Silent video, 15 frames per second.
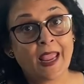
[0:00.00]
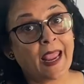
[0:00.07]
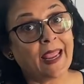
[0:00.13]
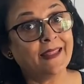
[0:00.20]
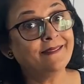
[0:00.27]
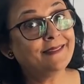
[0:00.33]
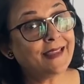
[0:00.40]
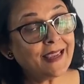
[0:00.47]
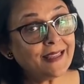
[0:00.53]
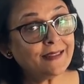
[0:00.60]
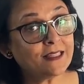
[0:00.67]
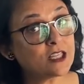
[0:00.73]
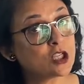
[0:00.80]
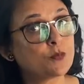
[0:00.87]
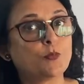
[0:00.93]
and then
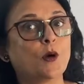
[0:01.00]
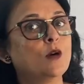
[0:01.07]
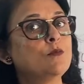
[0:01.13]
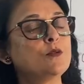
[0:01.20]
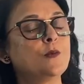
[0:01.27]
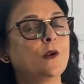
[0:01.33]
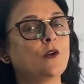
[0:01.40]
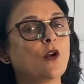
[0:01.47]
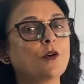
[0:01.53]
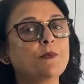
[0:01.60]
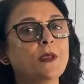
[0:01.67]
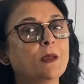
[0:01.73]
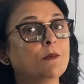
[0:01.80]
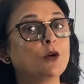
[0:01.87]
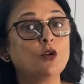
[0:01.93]
the sperms will not
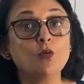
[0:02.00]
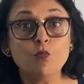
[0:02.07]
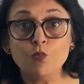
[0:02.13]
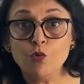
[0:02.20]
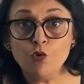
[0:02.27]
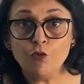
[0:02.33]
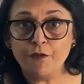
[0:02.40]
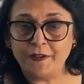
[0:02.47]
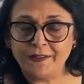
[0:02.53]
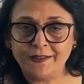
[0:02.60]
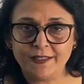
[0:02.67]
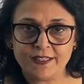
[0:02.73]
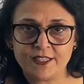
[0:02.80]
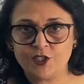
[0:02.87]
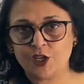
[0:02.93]
be able to move in
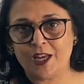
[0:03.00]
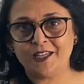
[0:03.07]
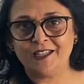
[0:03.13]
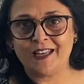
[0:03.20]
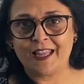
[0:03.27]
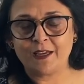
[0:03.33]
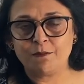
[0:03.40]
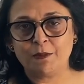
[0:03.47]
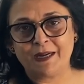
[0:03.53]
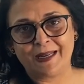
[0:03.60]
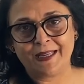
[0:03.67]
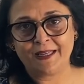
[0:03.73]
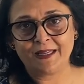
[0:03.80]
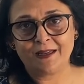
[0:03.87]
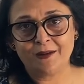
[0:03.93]
this jelly-like
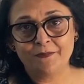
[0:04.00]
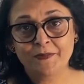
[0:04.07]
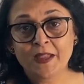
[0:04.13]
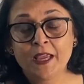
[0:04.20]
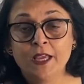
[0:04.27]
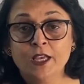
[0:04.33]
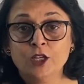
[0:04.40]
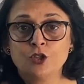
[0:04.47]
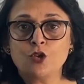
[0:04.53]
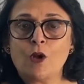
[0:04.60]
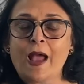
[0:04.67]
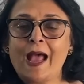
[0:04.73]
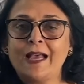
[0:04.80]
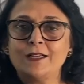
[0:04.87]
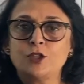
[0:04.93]
material. So
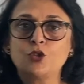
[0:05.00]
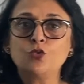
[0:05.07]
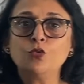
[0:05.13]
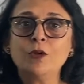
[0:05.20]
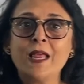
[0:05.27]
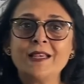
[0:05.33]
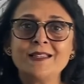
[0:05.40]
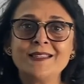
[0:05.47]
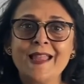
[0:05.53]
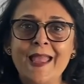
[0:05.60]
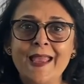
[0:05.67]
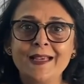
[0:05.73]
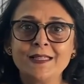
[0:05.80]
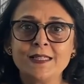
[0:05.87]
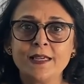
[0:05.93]
as soon as the
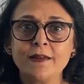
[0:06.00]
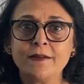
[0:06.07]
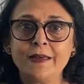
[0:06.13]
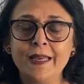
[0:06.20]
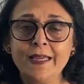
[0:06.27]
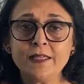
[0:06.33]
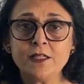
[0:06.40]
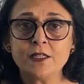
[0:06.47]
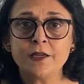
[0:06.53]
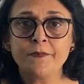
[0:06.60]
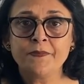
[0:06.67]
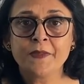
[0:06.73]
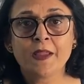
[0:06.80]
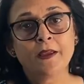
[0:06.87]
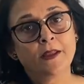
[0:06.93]
eggs are released,
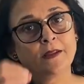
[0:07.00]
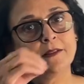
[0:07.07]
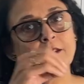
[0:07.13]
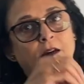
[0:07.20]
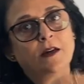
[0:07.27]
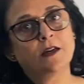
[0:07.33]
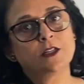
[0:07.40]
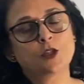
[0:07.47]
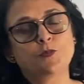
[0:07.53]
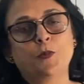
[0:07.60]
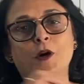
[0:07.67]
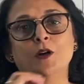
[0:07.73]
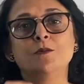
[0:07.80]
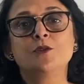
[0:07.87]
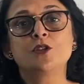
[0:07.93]
the
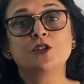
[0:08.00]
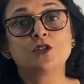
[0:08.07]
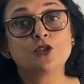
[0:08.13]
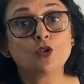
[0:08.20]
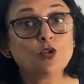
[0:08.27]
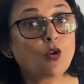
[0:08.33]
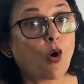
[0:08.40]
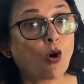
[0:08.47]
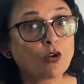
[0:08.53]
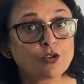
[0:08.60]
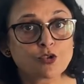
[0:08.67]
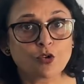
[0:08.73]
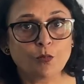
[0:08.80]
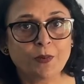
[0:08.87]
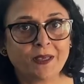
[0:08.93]
sperms should
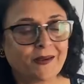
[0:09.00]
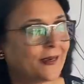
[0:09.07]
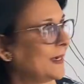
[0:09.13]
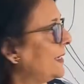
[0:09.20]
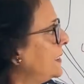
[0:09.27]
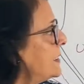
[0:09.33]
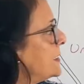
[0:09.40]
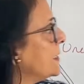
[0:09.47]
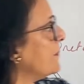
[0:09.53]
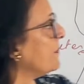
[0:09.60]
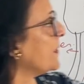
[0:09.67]
also be released.